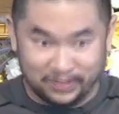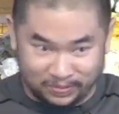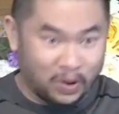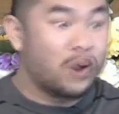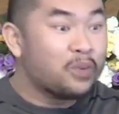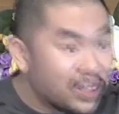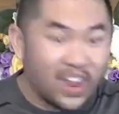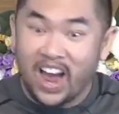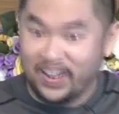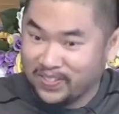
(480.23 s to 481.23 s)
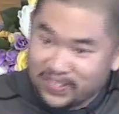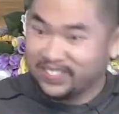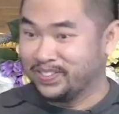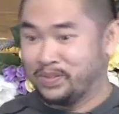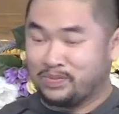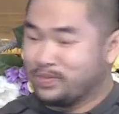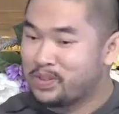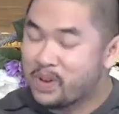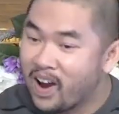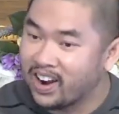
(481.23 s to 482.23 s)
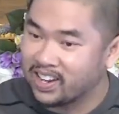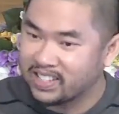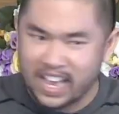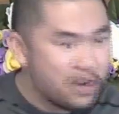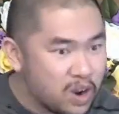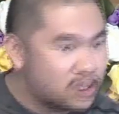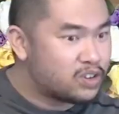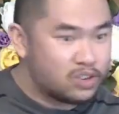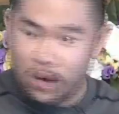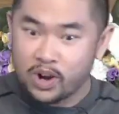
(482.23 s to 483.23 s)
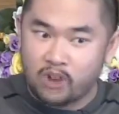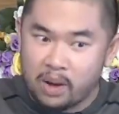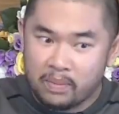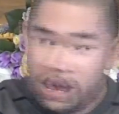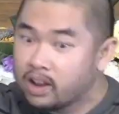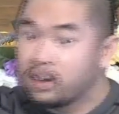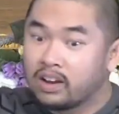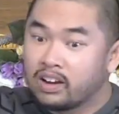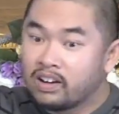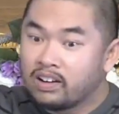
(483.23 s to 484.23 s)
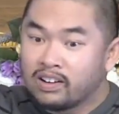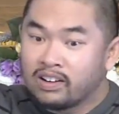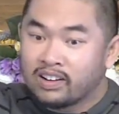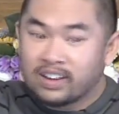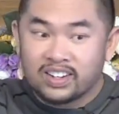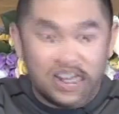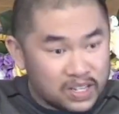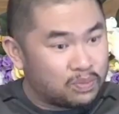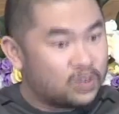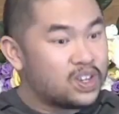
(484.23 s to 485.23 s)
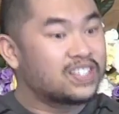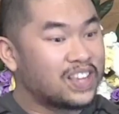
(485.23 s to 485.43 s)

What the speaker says: for real life. To be honest, anyone join drama? It's